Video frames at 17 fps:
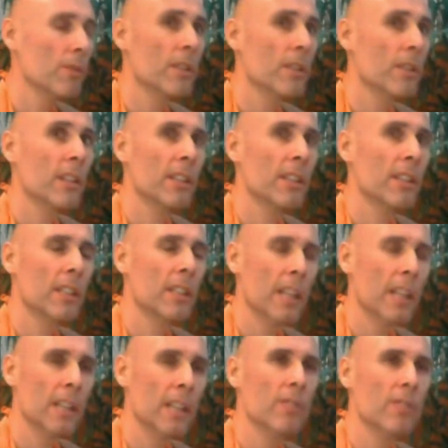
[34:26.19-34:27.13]
using our
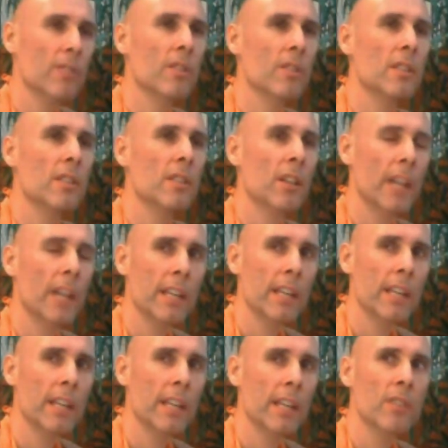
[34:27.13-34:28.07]
intelligence
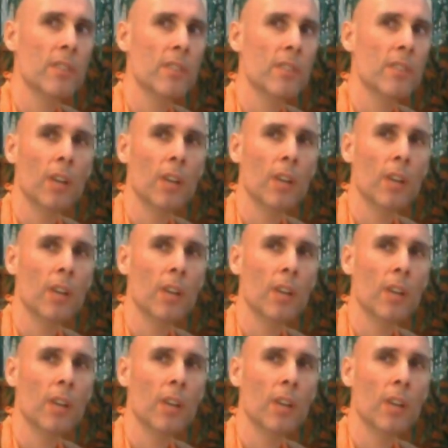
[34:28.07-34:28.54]
energy to